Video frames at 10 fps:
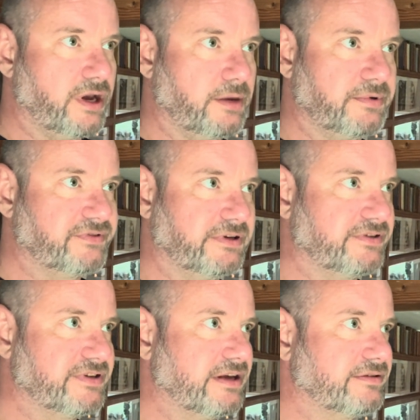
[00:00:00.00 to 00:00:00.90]
up until his
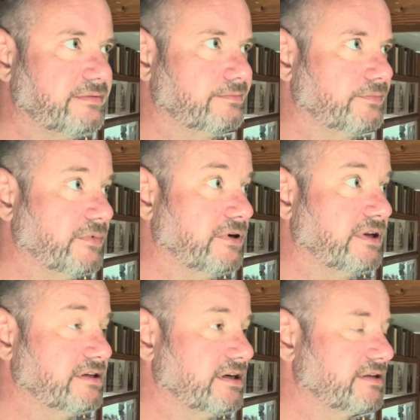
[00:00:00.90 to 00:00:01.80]
death, early
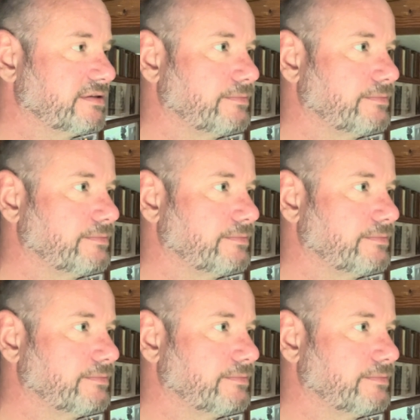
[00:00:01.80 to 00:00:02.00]
death.